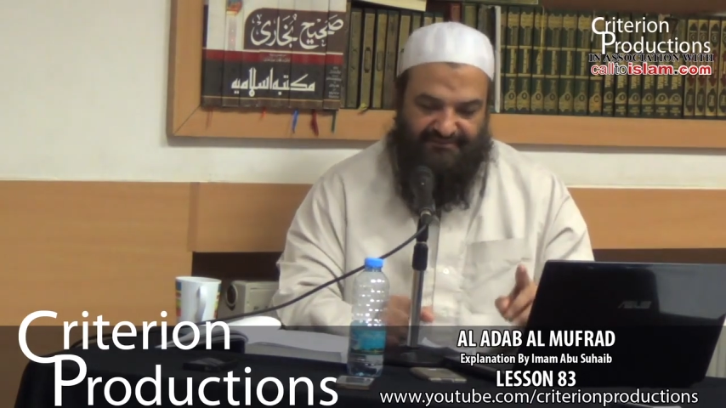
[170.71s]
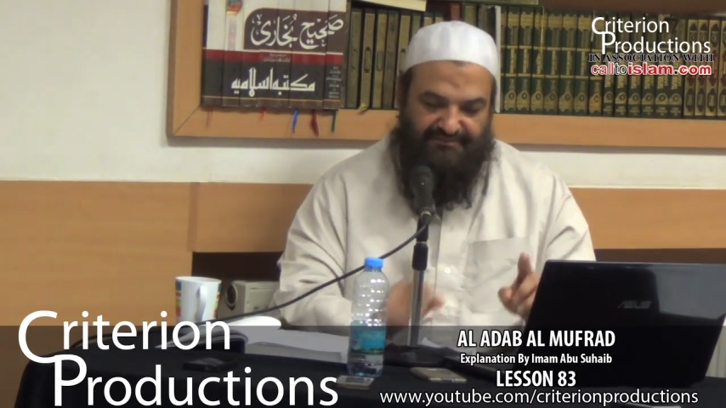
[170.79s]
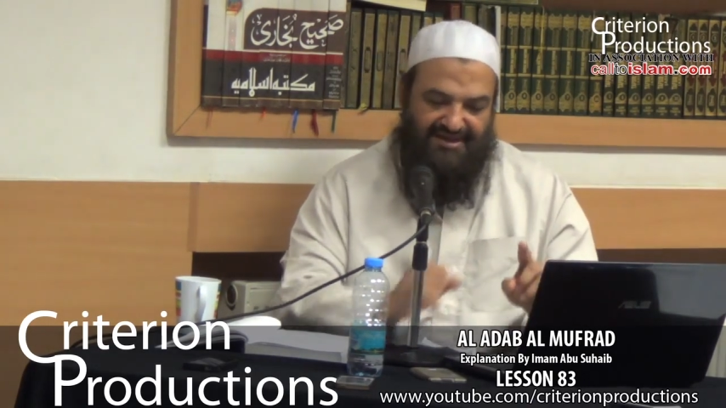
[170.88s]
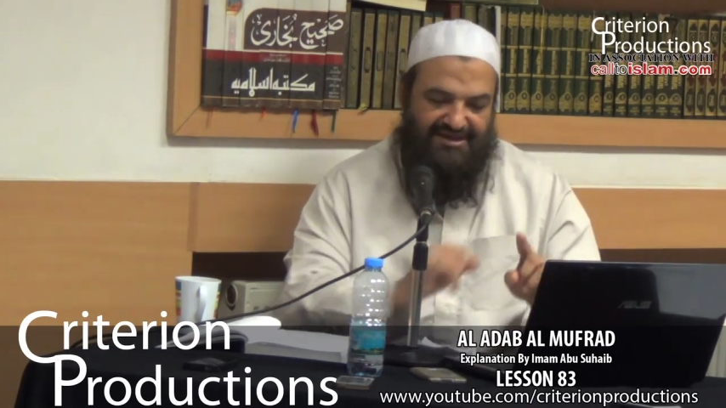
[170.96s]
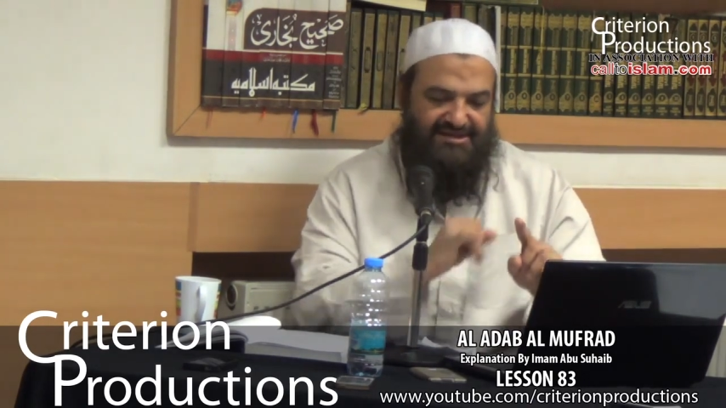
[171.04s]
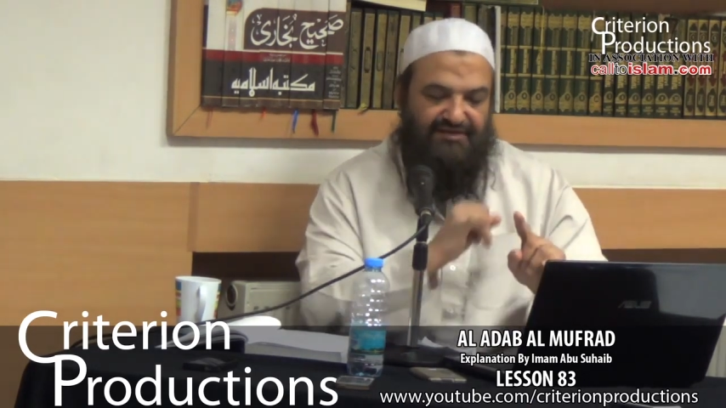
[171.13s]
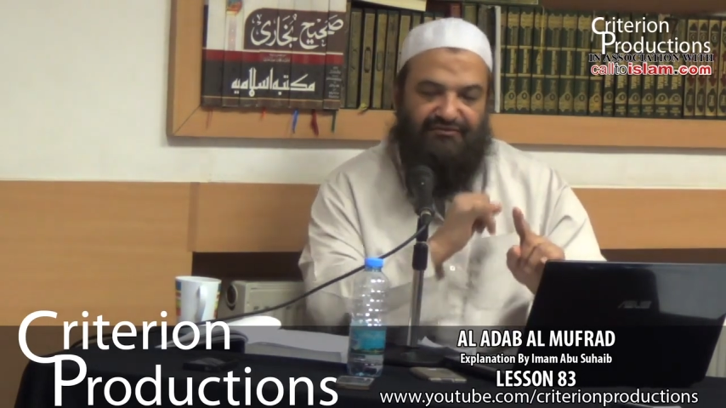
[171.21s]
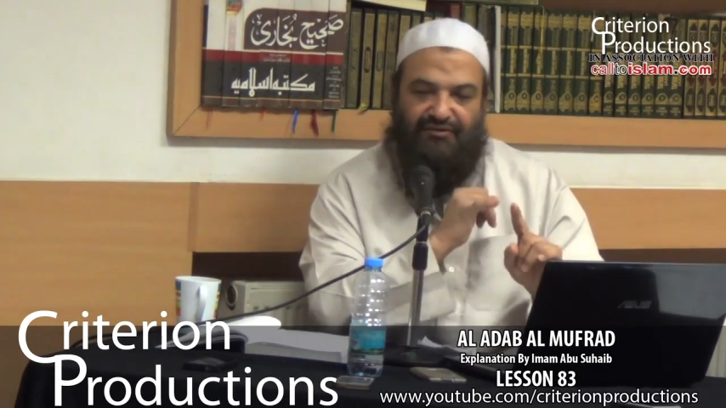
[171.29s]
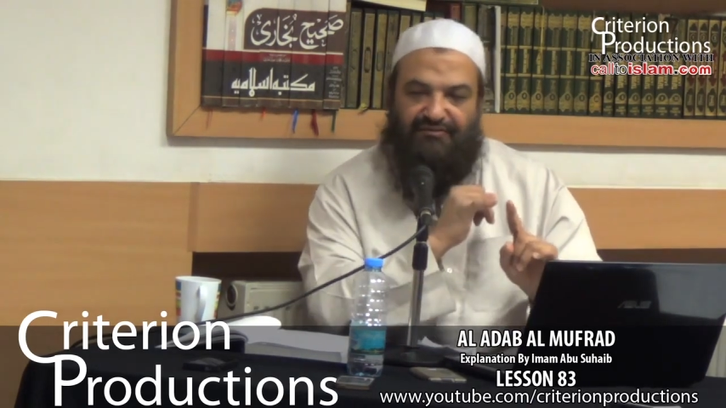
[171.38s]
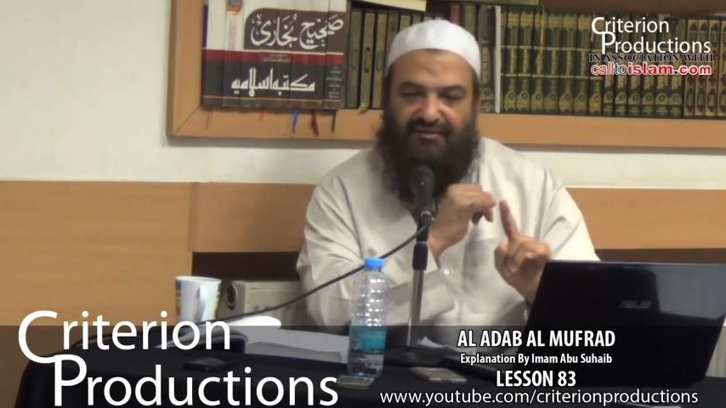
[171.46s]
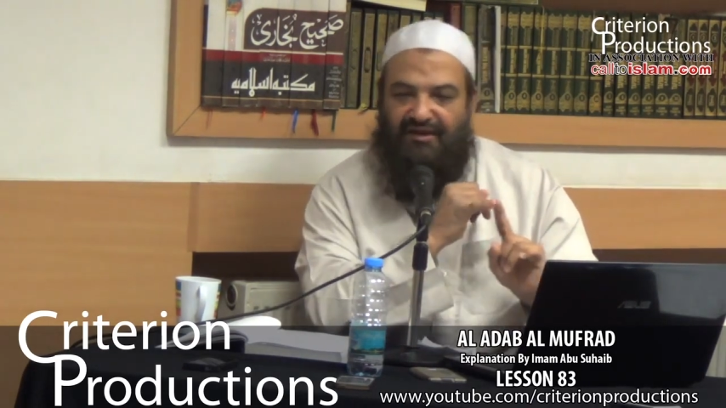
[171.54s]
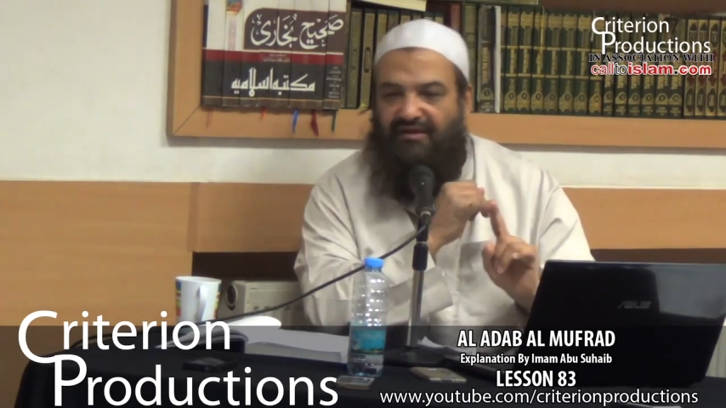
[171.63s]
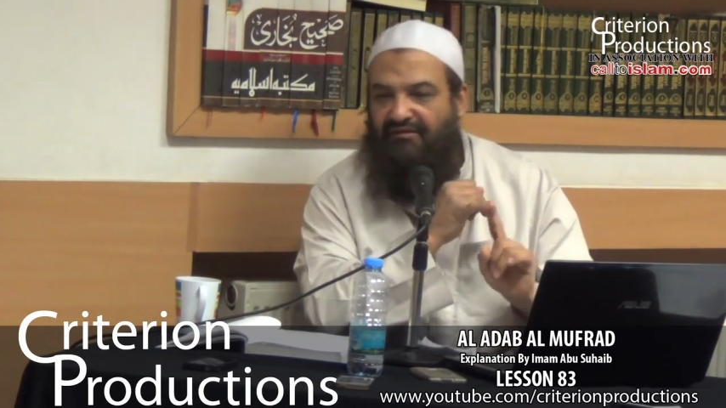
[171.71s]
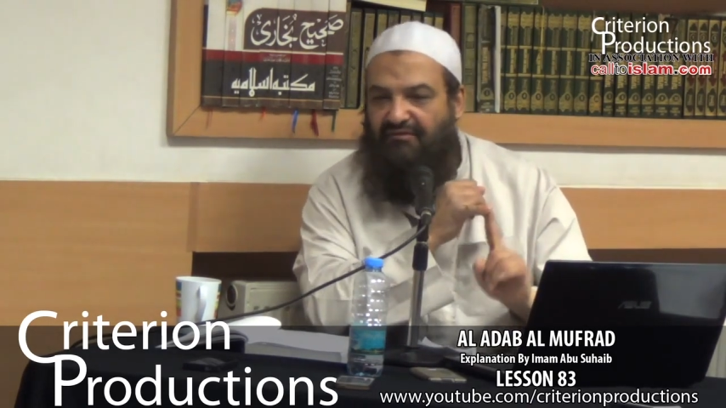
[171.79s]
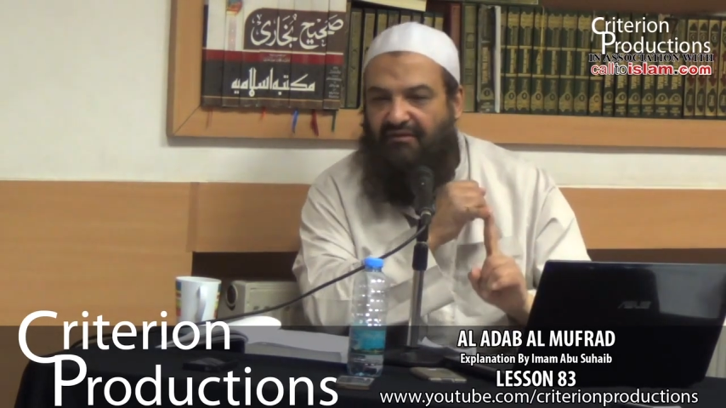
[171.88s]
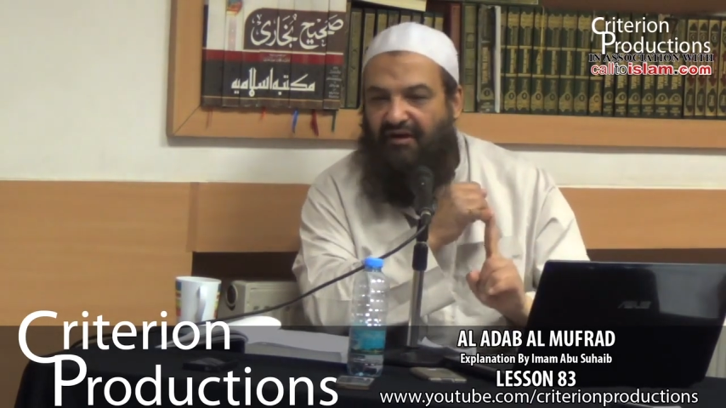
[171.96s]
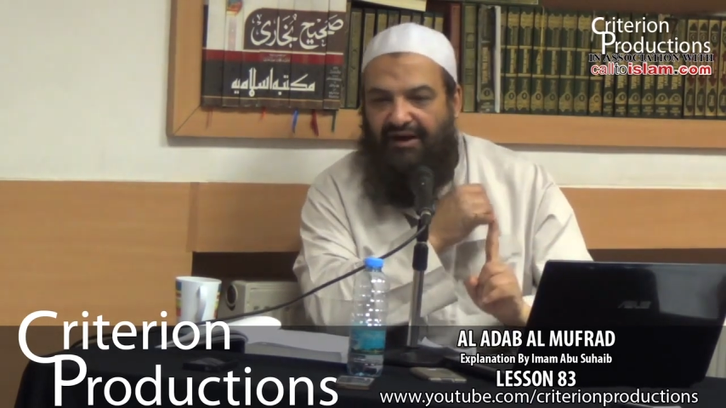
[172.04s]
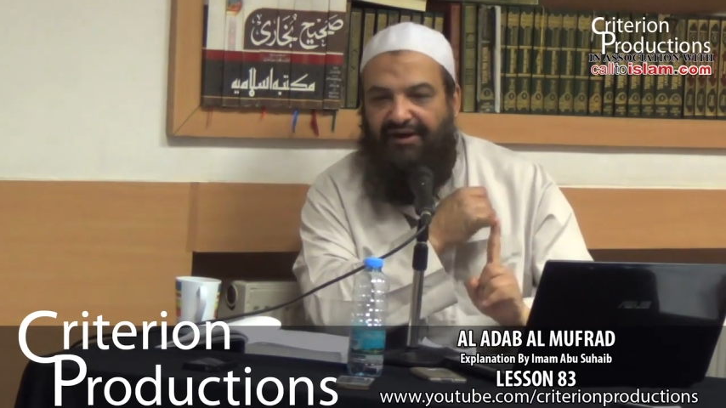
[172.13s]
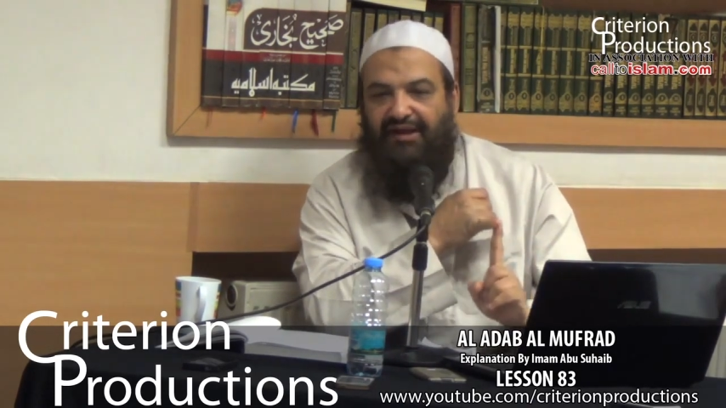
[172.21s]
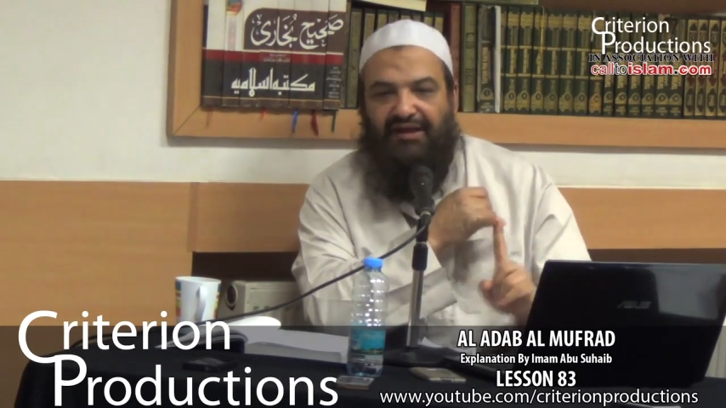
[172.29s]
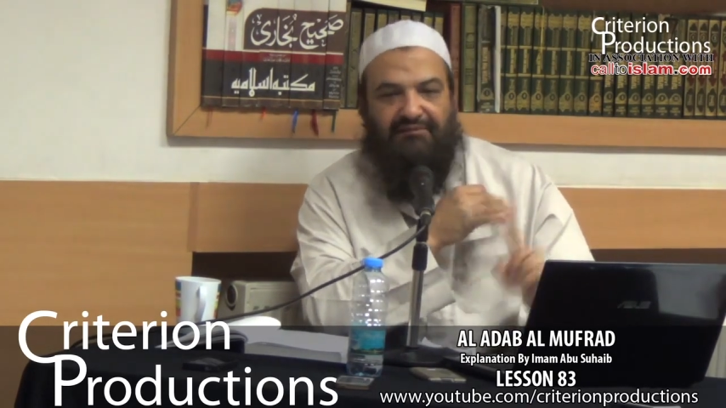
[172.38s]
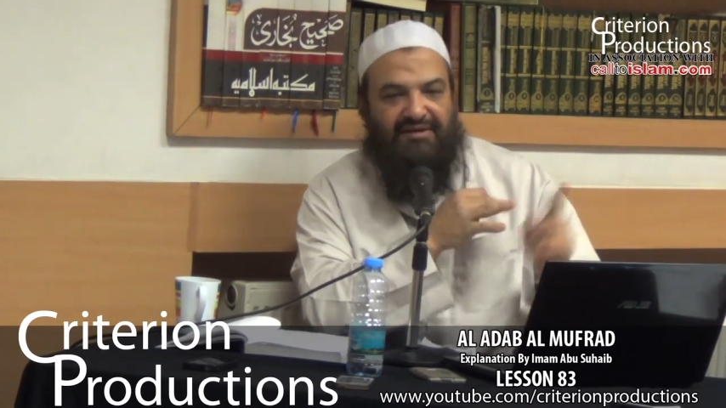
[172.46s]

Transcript: Medicine from the honey,